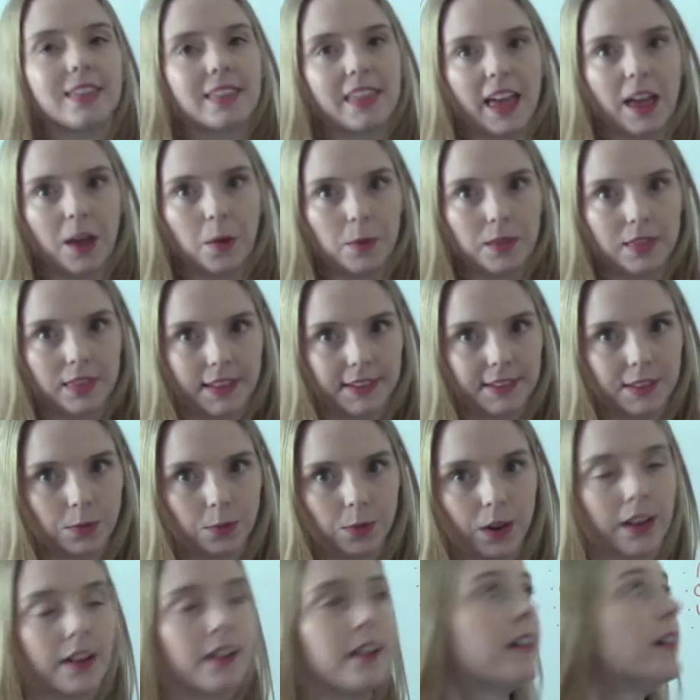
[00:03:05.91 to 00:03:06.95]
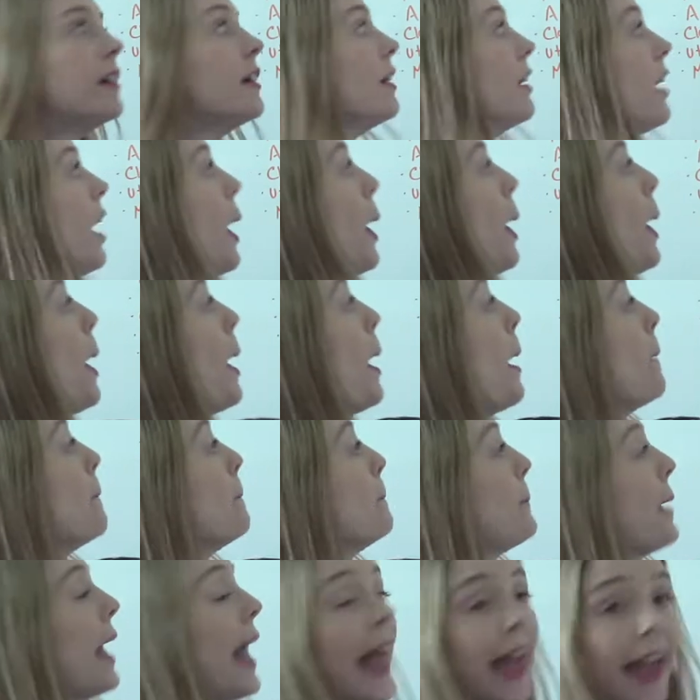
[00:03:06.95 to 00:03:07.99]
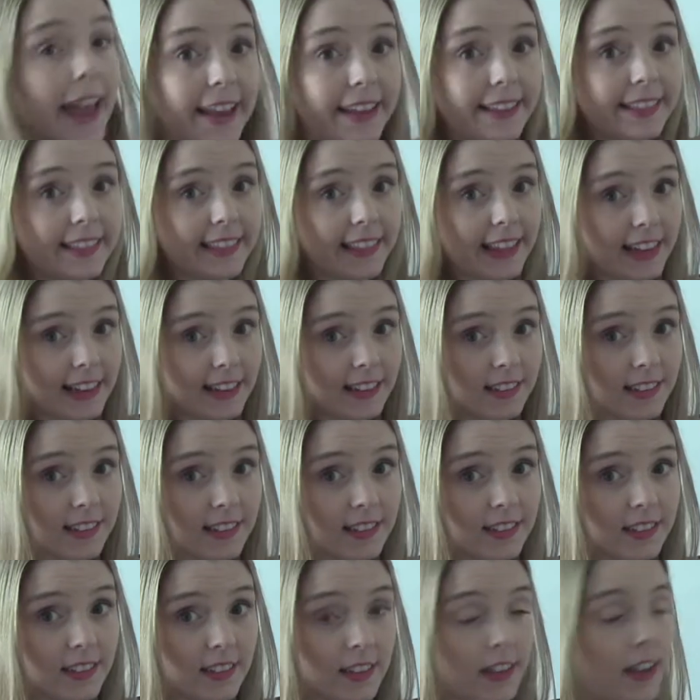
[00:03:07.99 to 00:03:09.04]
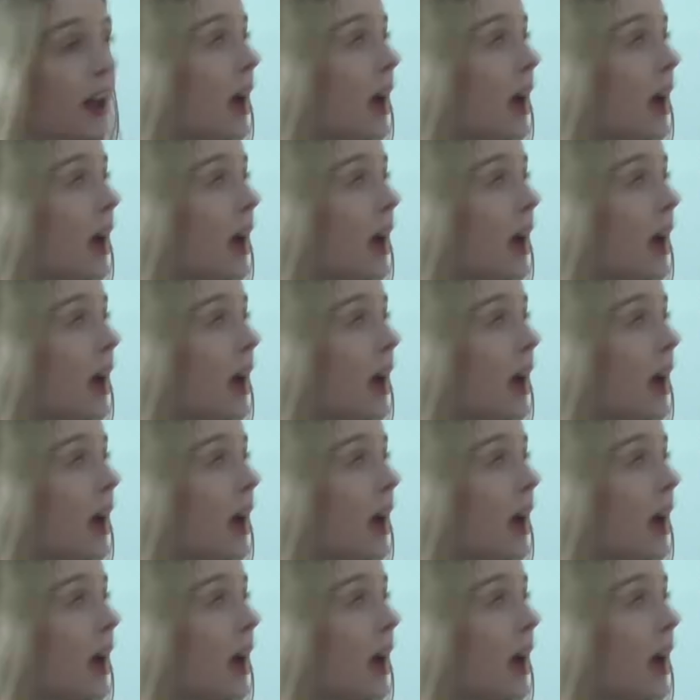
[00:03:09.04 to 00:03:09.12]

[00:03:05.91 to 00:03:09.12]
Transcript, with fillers: thing with this one, painless